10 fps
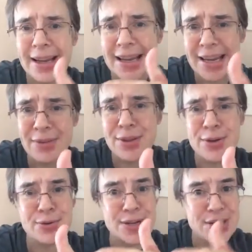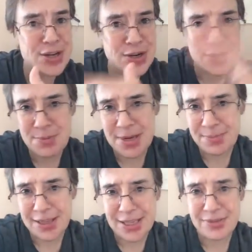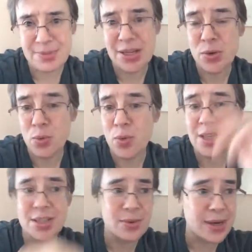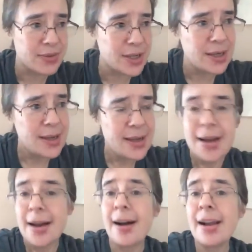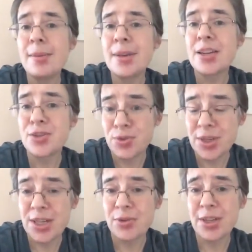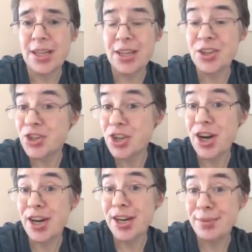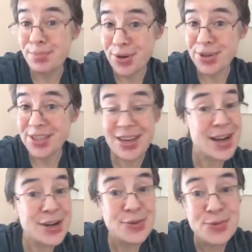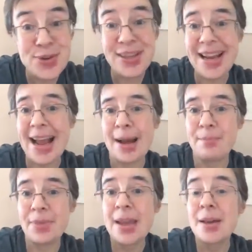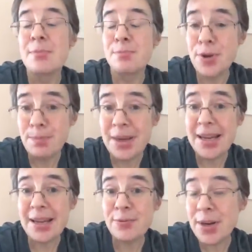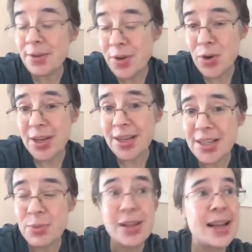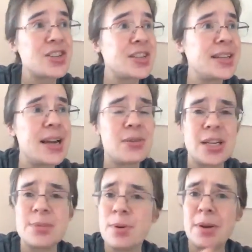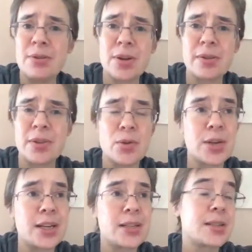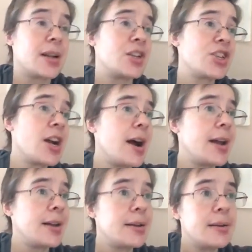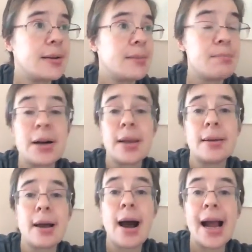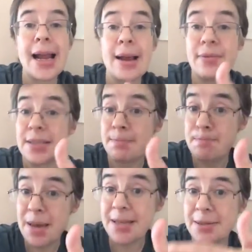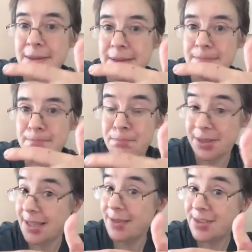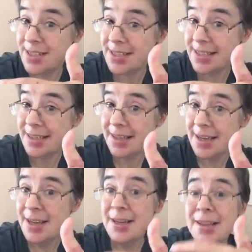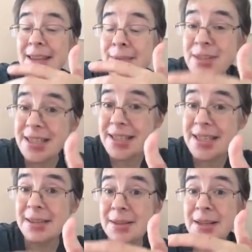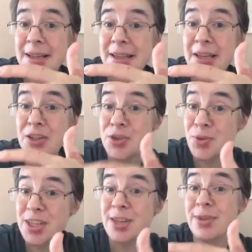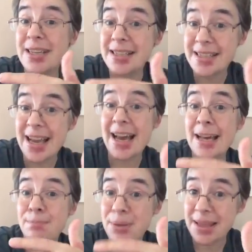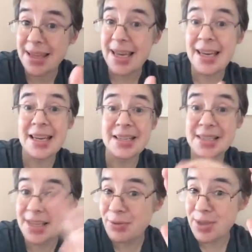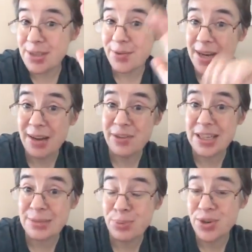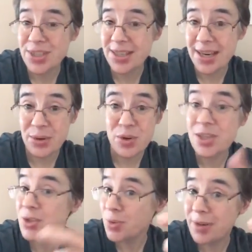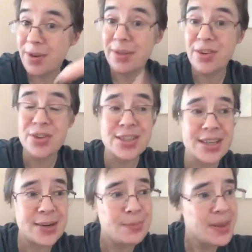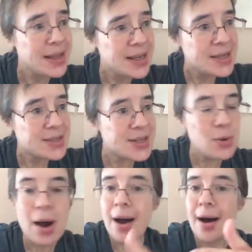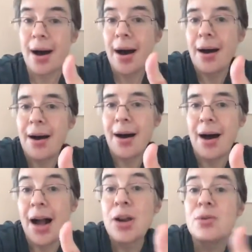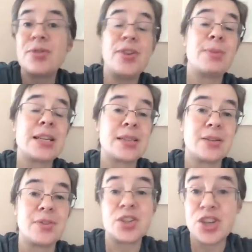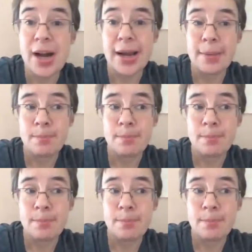even though nobody believes me whatsoever, I am an extraordinarily shy person. I really am. Put me in front of an audience, well, actually nowadays, put me in front of an audience, I shine. But I have this mental belief still that I'm still the extraordinarily sad, pathetic, zero self-confidence person that I was 25 years ago. So I always view myself as shy.